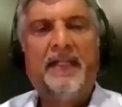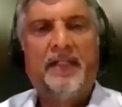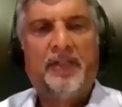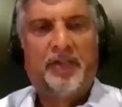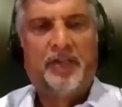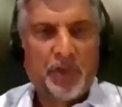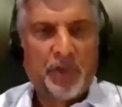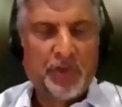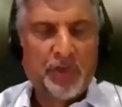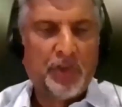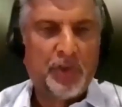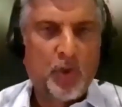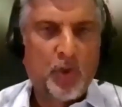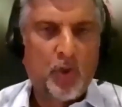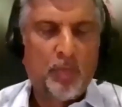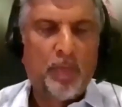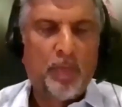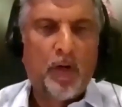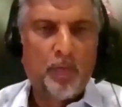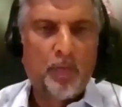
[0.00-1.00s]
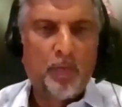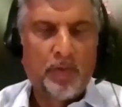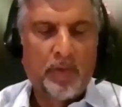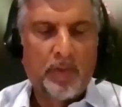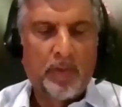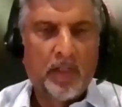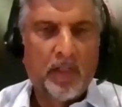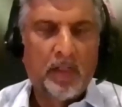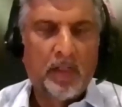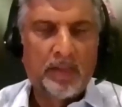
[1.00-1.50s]
decisions about
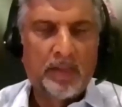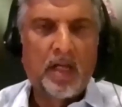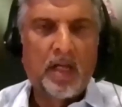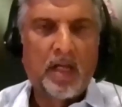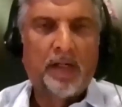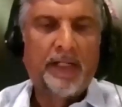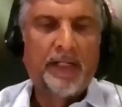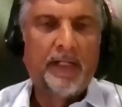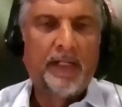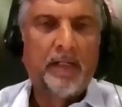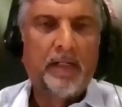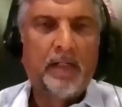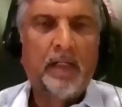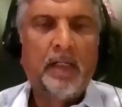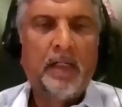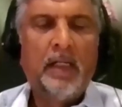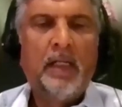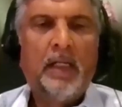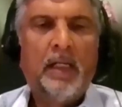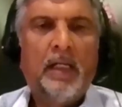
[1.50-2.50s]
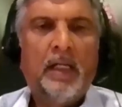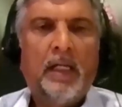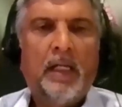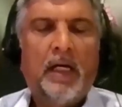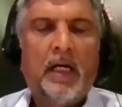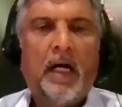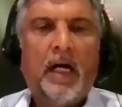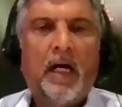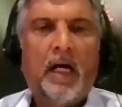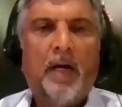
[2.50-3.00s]
targeting
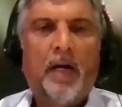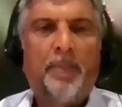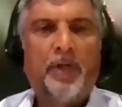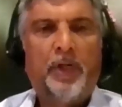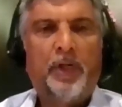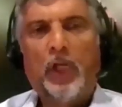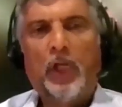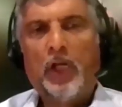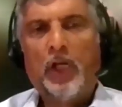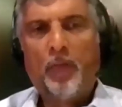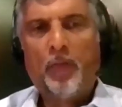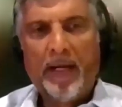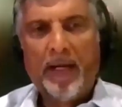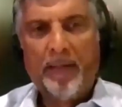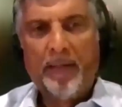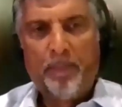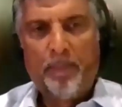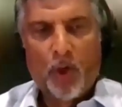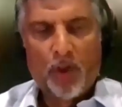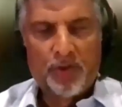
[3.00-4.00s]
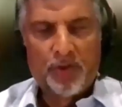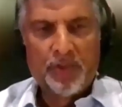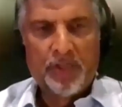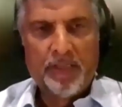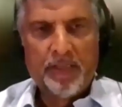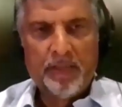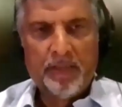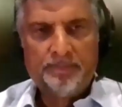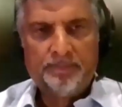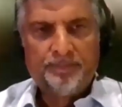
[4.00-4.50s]
particular rate
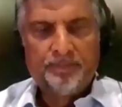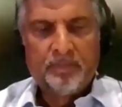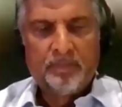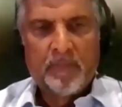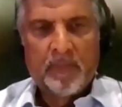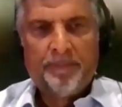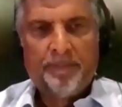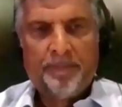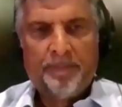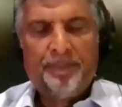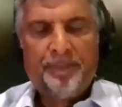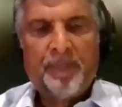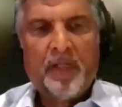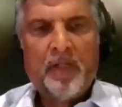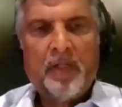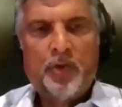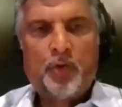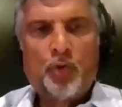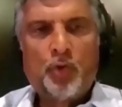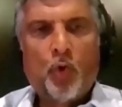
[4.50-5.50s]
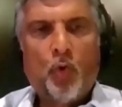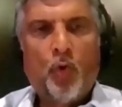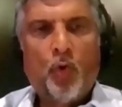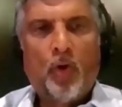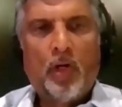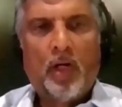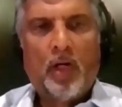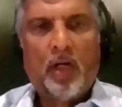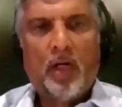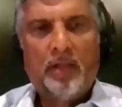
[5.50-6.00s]
policy.
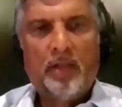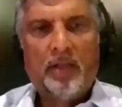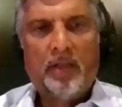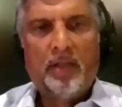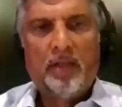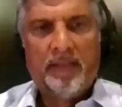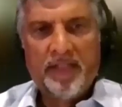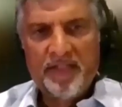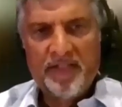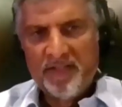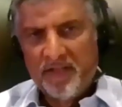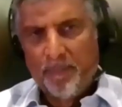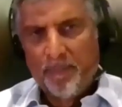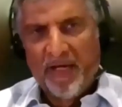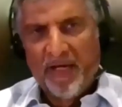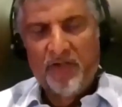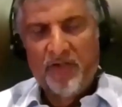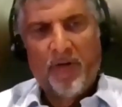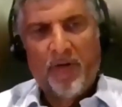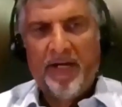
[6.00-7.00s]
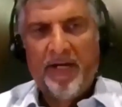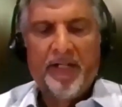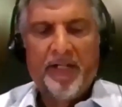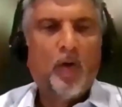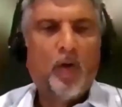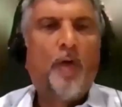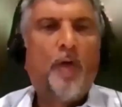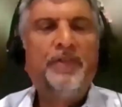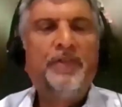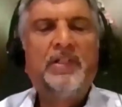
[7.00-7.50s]
So this is the base
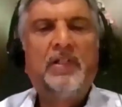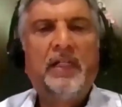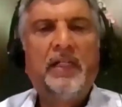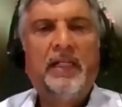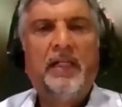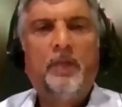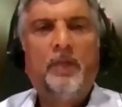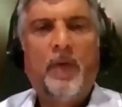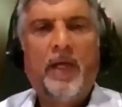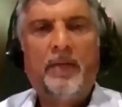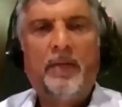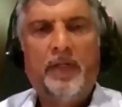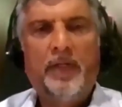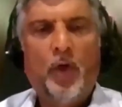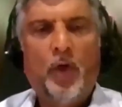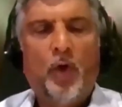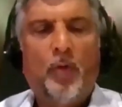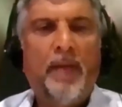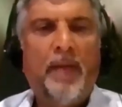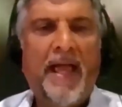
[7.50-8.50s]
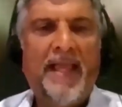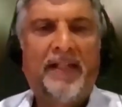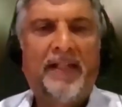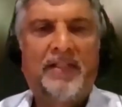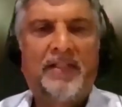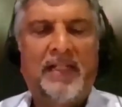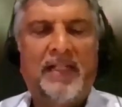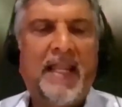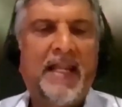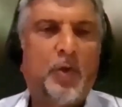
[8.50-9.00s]
rate, and obviously, when
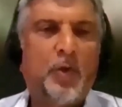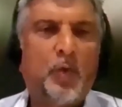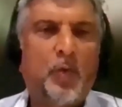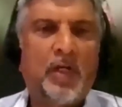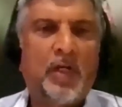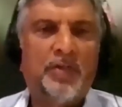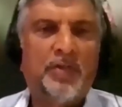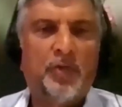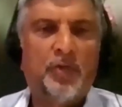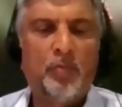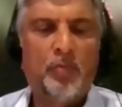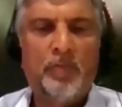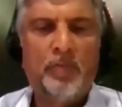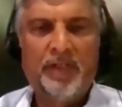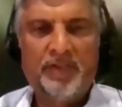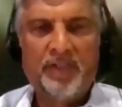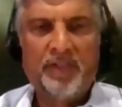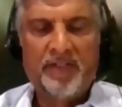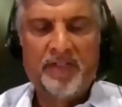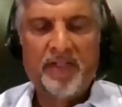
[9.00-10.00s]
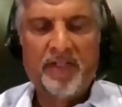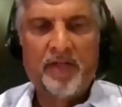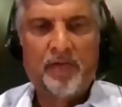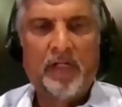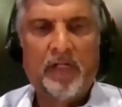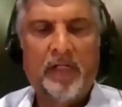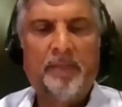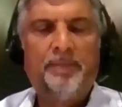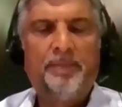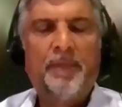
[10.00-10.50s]
banks lend to consumers,
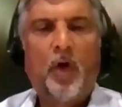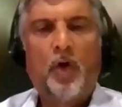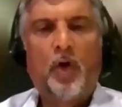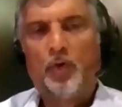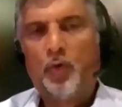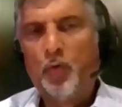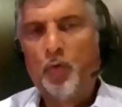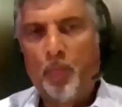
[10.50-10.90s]
etc., or to